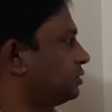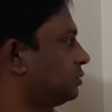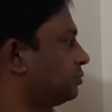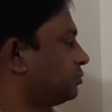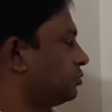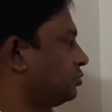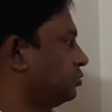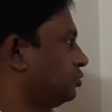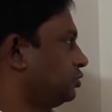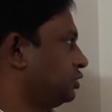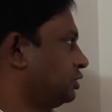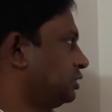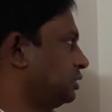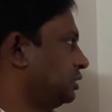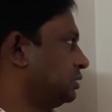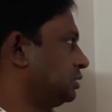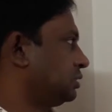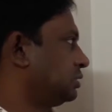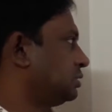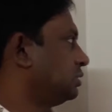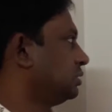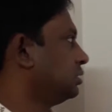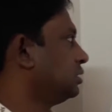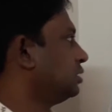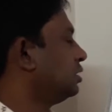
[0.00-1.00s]
of questions
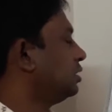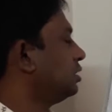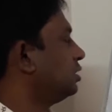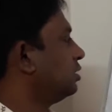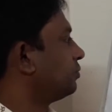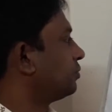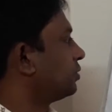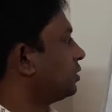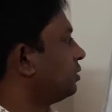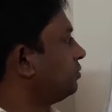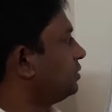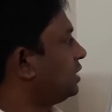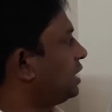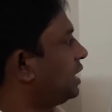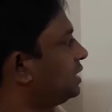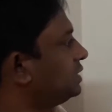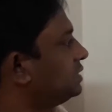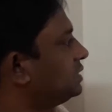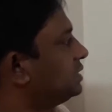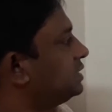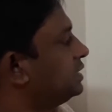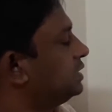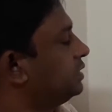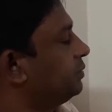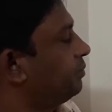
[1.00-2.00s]
from the
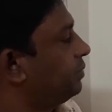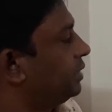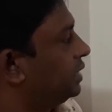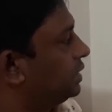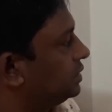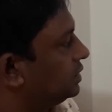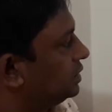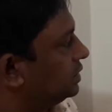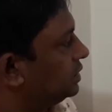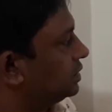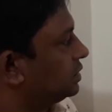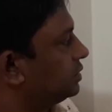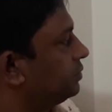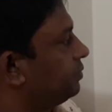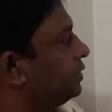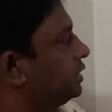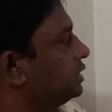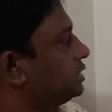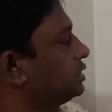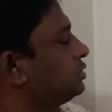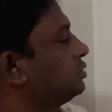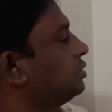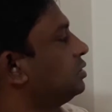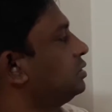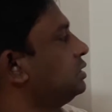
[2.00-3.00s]
unseen passage.
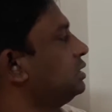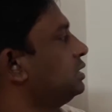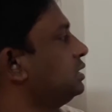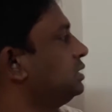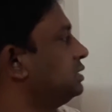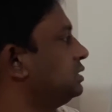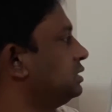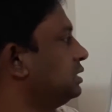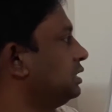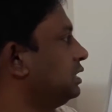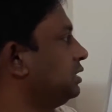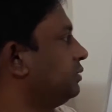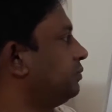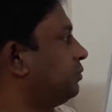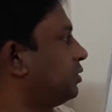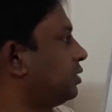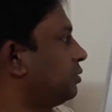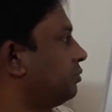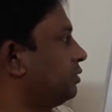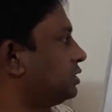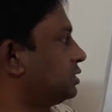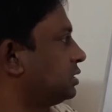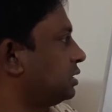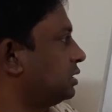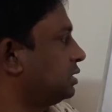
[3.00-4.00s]
First one is
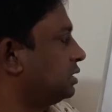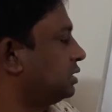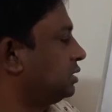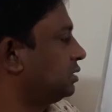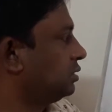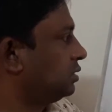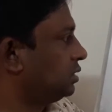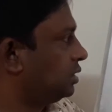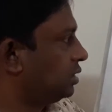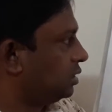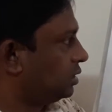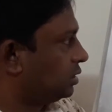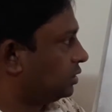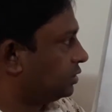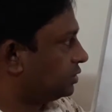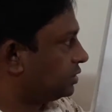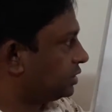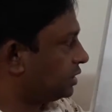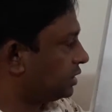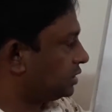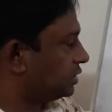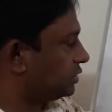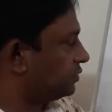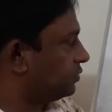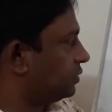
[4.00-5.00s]
information
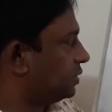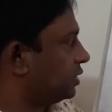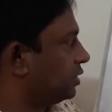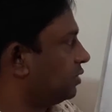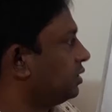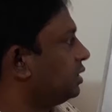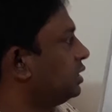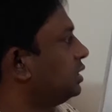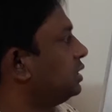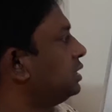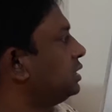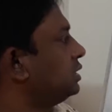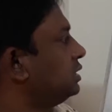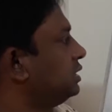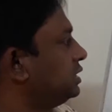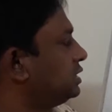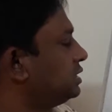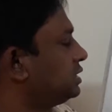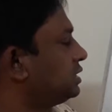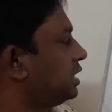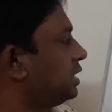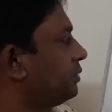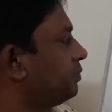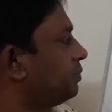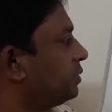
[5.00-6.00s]
transfer. This
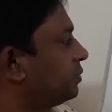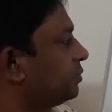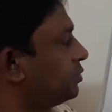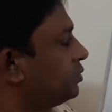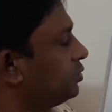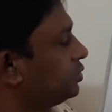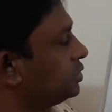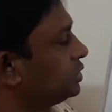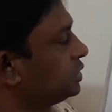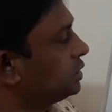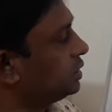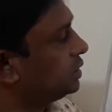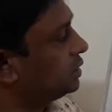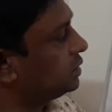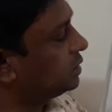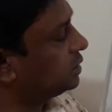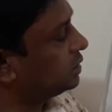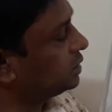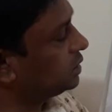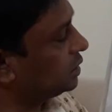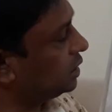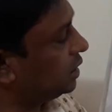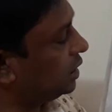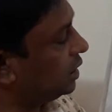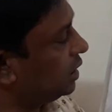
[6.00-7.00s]
type of
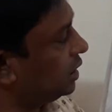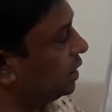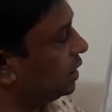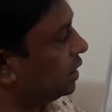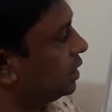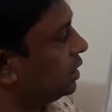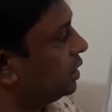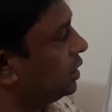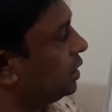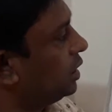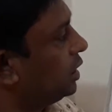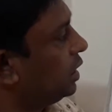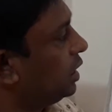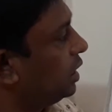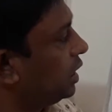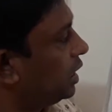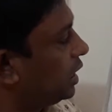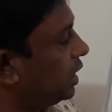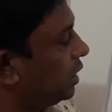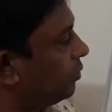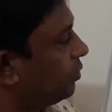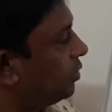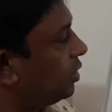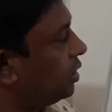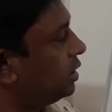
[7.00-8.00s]
questions
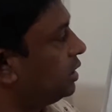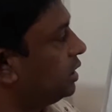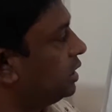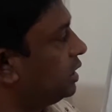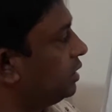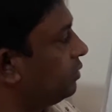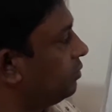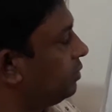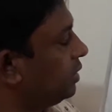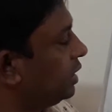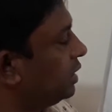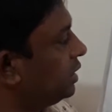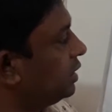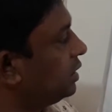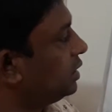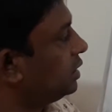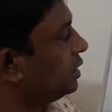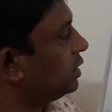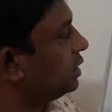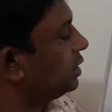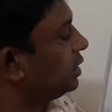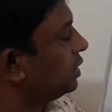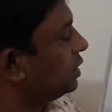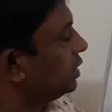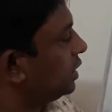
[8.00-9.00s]
have already been
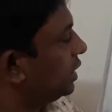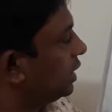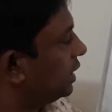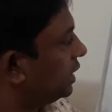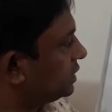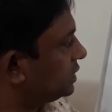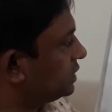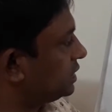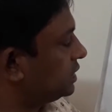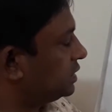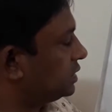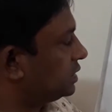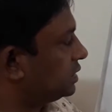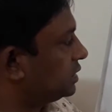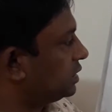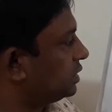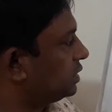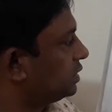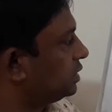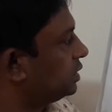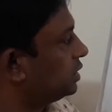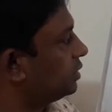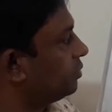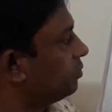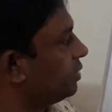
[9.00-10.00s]
assessed
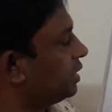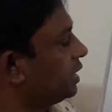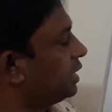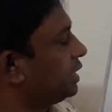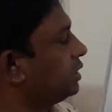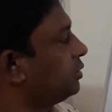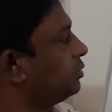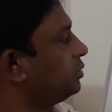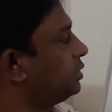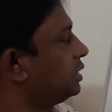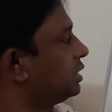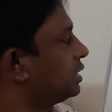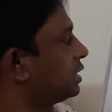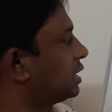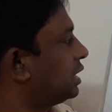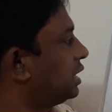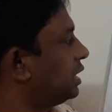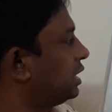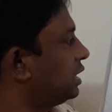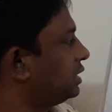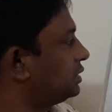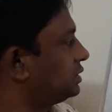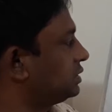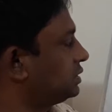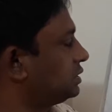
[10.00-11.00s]
by you in
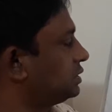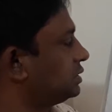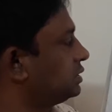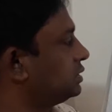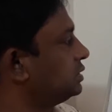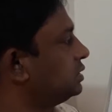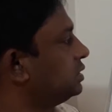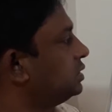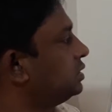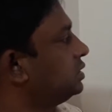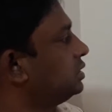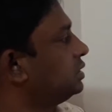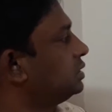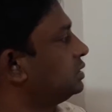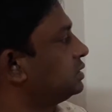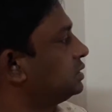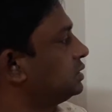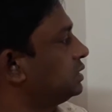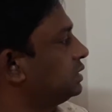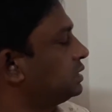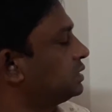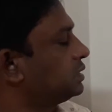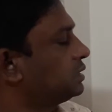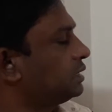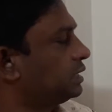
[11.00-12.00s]
class
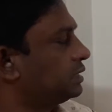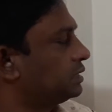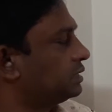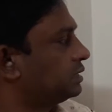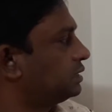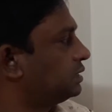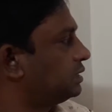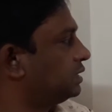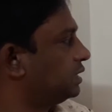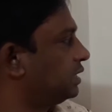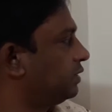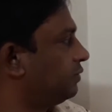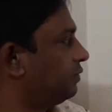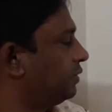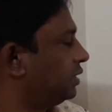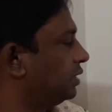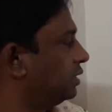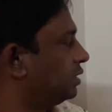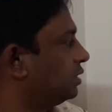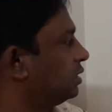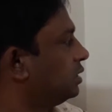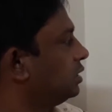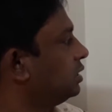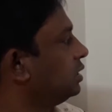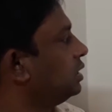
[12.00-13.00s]
6 and 7.
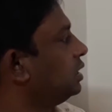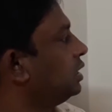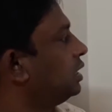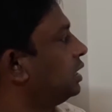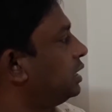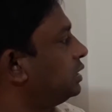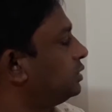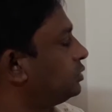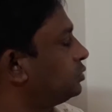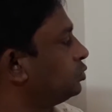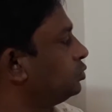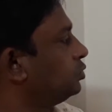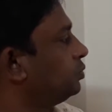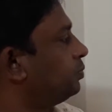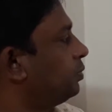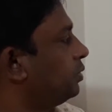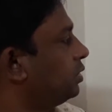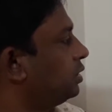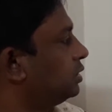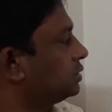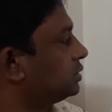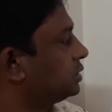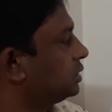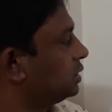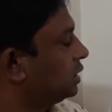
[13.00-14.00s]
And true
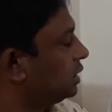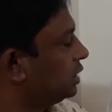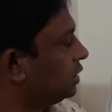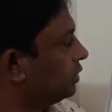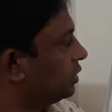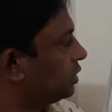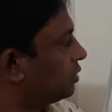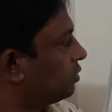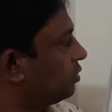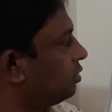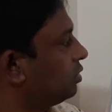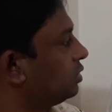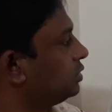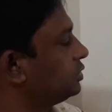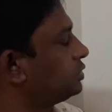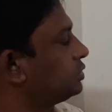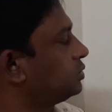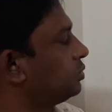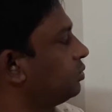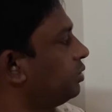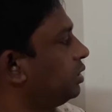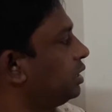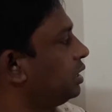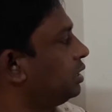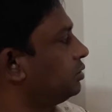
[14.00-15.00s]
false, you are
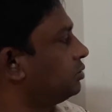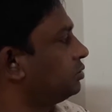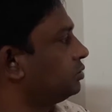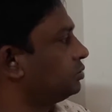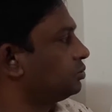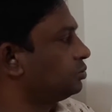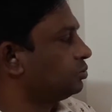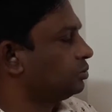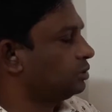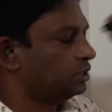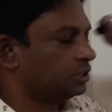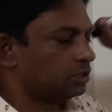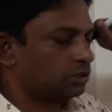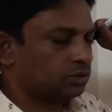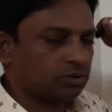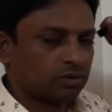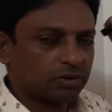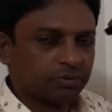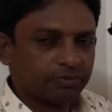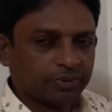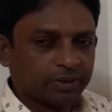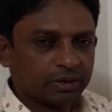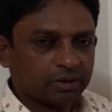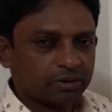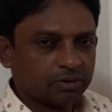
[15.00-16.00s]
also well known to this
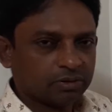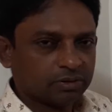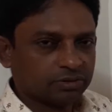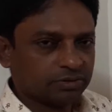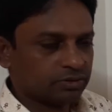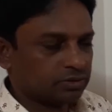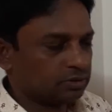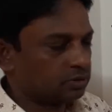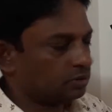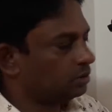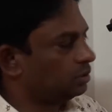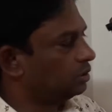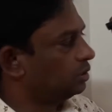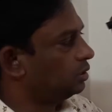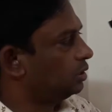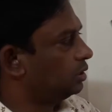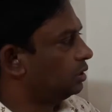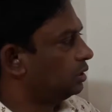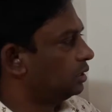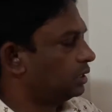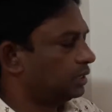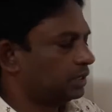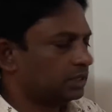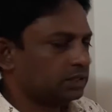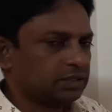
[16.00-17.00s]
topic also.
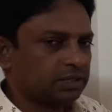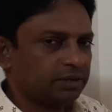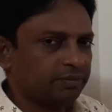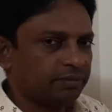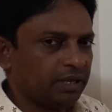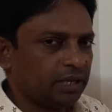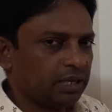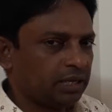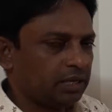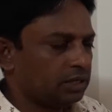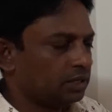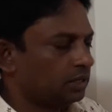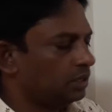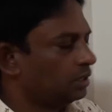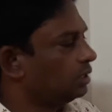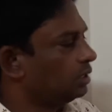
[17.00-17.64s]
Understand me?